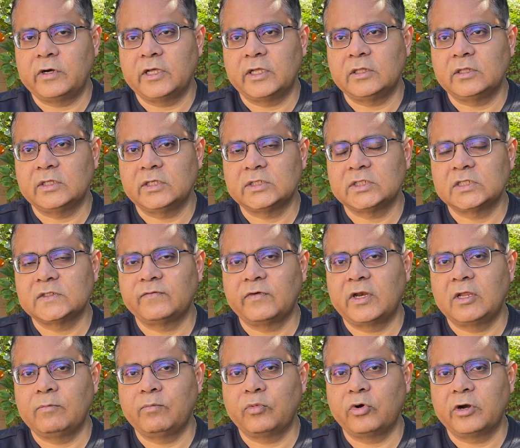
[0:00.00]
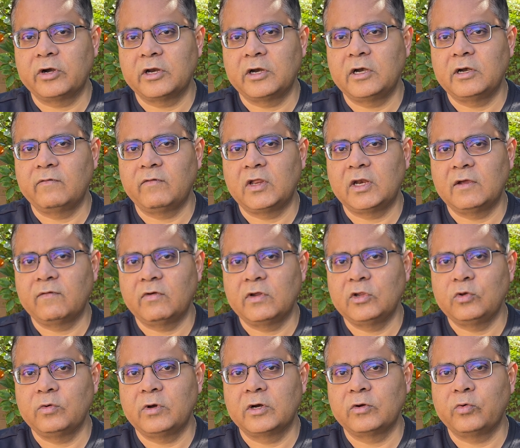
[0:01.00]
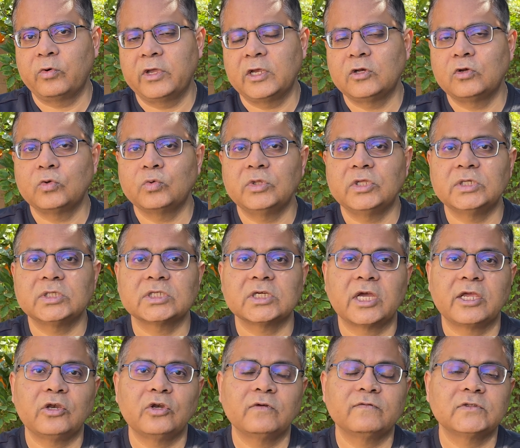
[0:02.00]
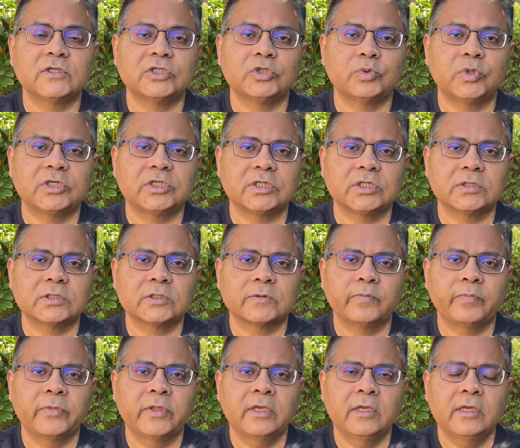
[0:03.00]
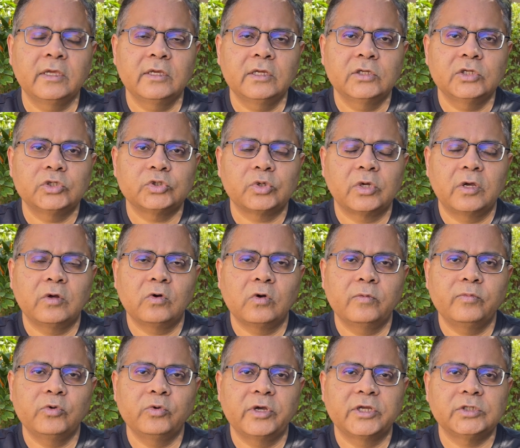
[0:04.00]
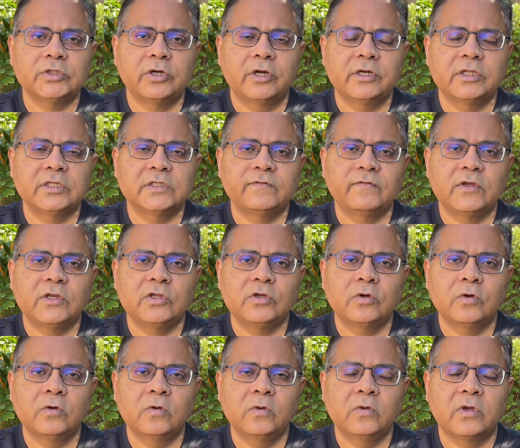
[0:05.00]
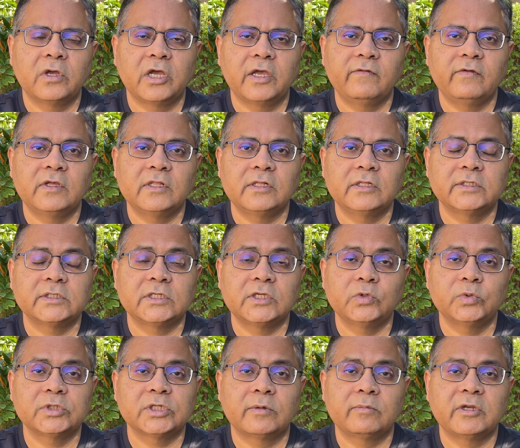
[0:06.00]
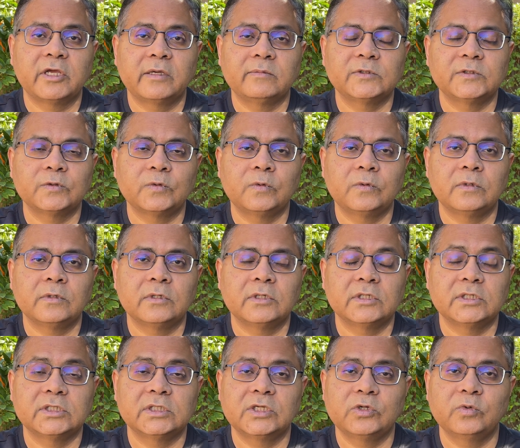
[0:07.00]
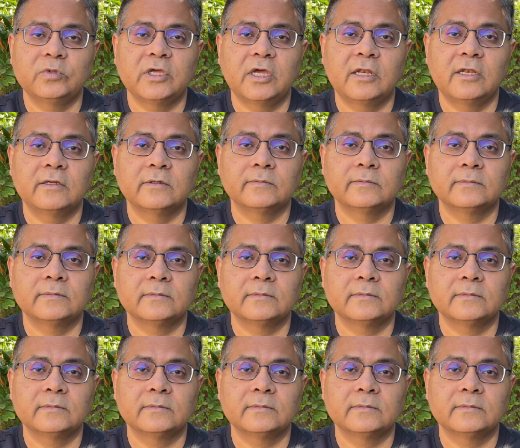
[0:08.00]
And this is very important whenever you are going to these kind of situations. So I hope you enjoyed this video. I will see you sometime soon. See you then.